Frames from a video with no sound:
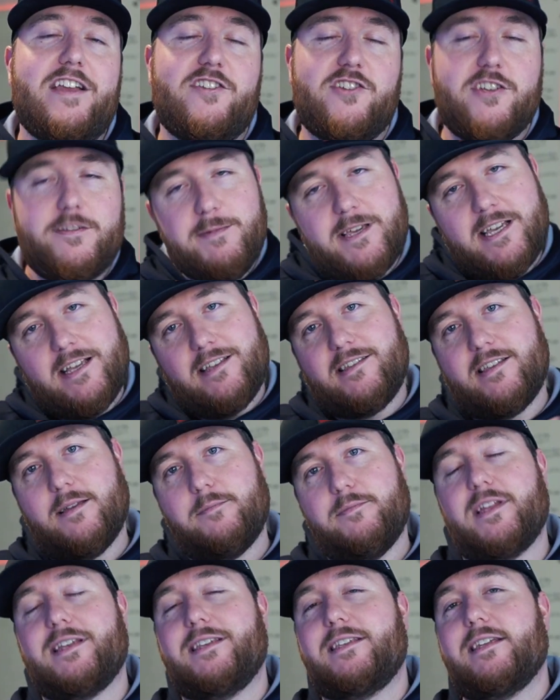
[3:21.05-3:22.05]
Just because
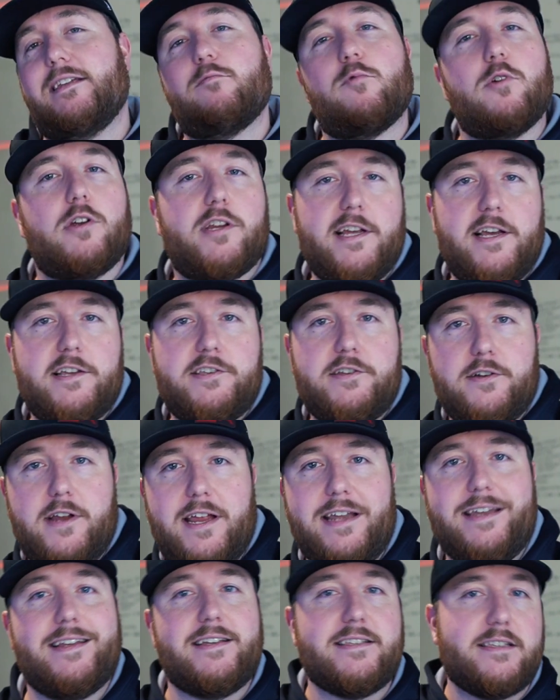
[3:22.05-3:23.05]
something did work
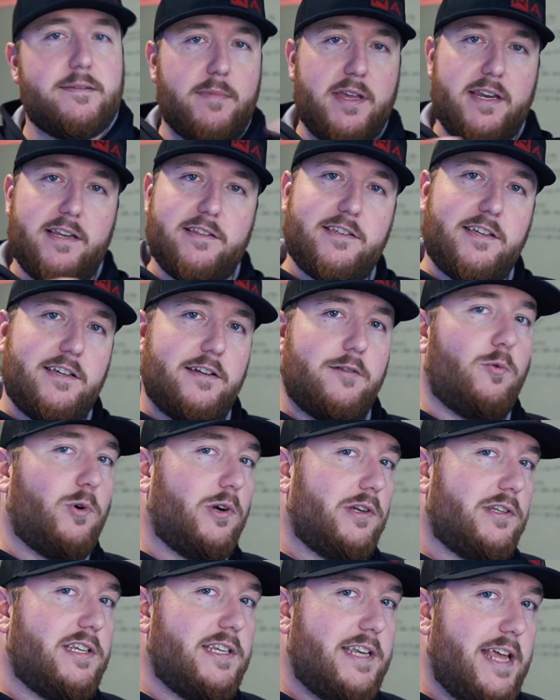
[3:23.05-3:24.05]
yesterday doesn't mean it's going to
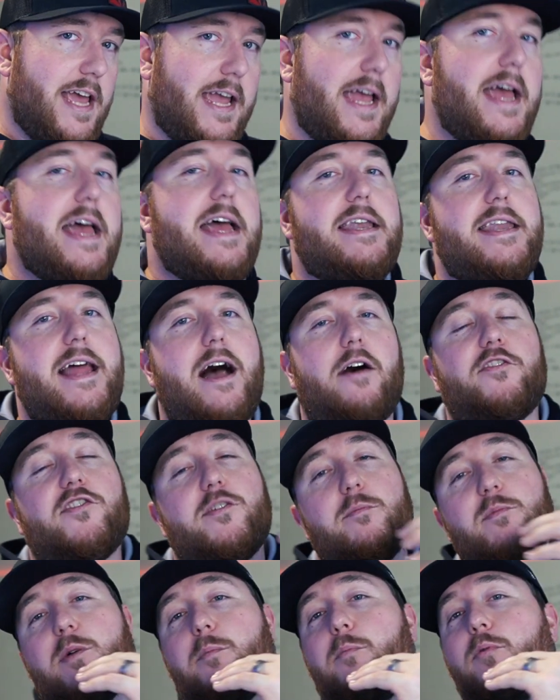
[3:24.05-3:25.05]
work today. Now,
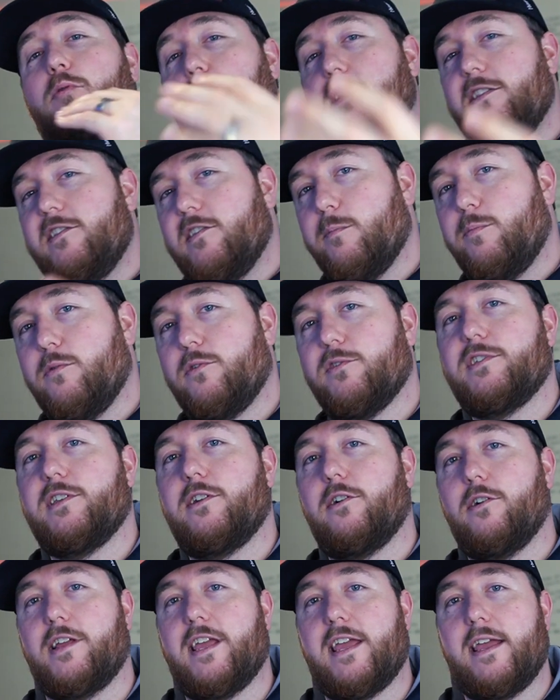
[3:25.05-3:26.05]
some of the principles
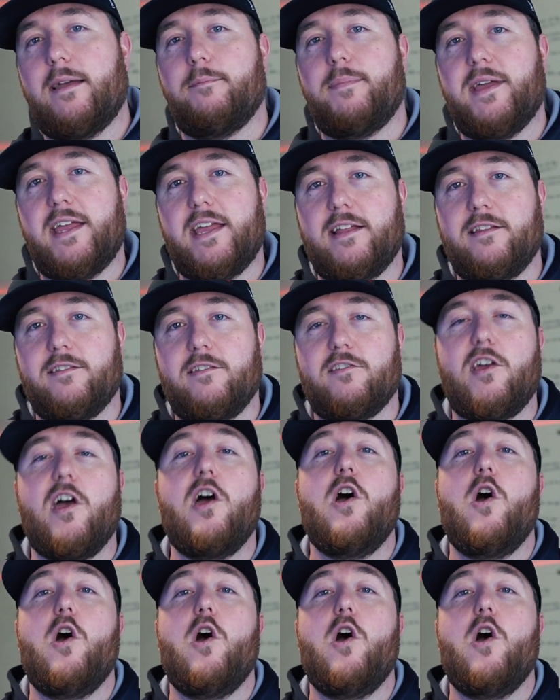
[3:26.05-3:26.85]
in our campaigns